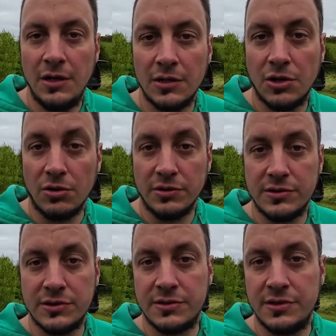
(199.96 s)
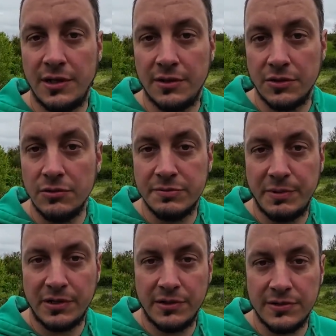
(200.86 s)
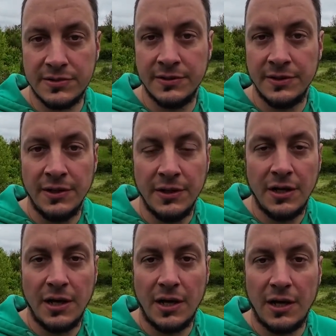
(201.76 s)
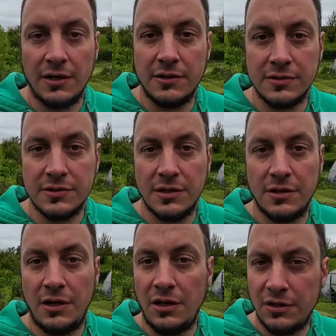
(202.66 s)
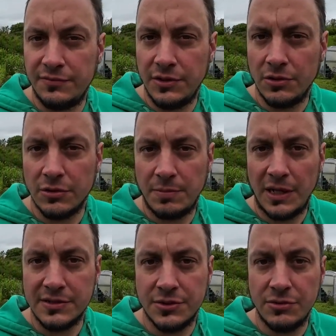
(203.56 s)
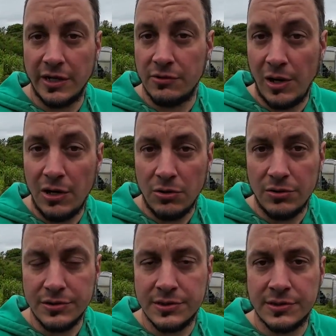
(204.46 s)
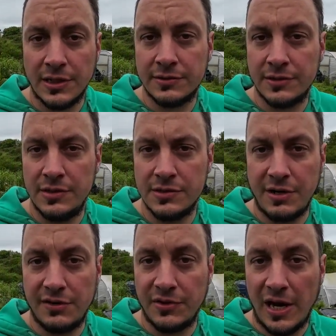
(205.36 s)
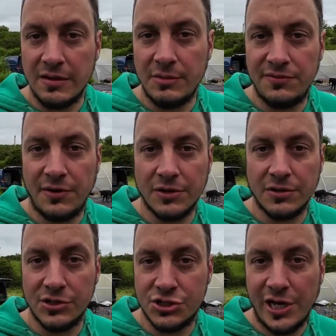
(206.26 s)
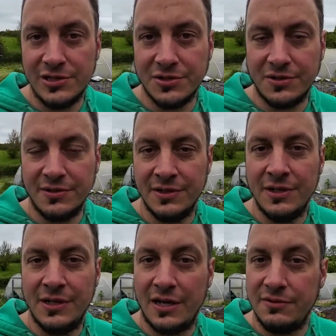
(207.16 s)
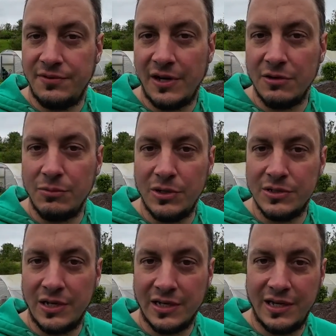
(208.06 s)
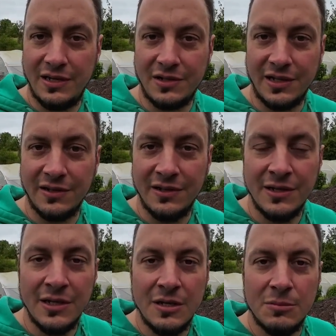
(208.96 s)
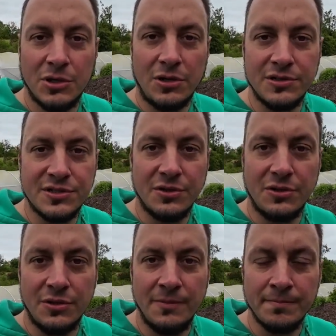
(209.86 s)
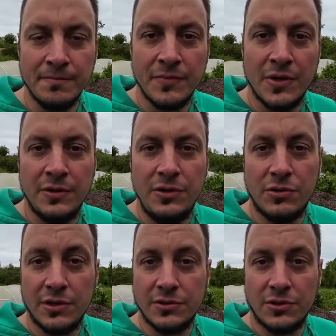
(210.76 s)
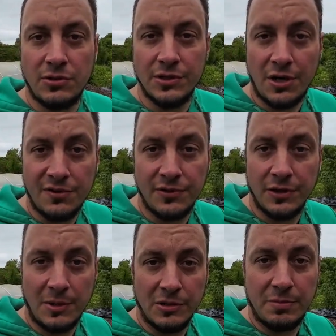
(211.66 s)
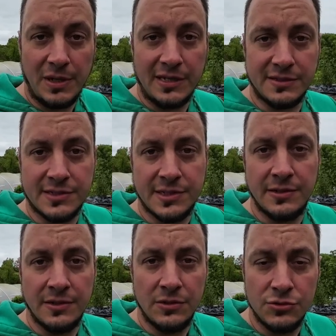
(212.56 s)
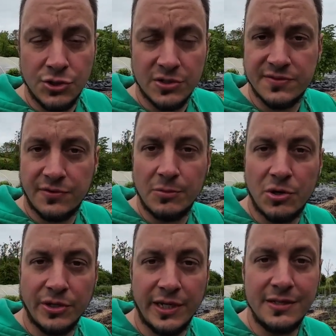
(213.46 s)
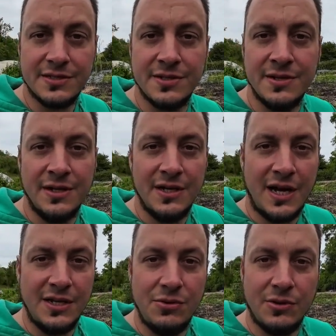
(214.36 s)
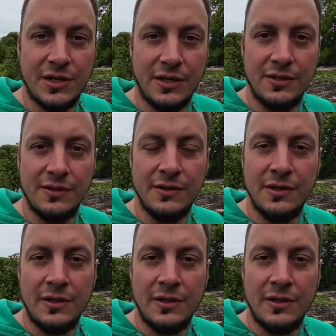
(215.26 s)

currants and gooseberries, and a lot of the other plants too, like willows, that is great for animal fodder and shelter, and firewood, like kindling. But also you can grow an awful amount of plants just from cuttings, and you can